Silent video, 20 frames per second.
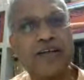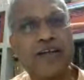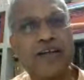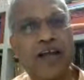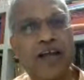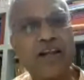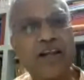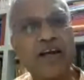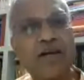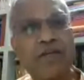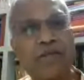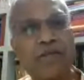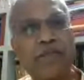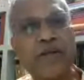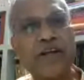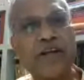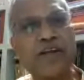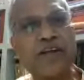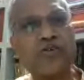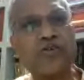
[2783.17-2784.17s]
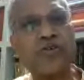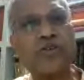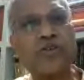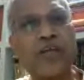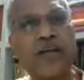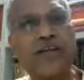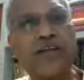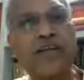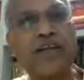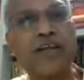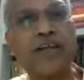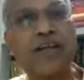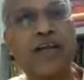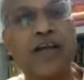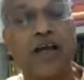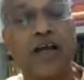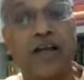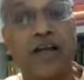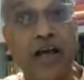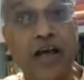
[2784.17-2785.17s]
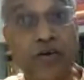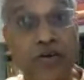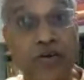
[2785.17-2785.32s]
and mirrors society. Now,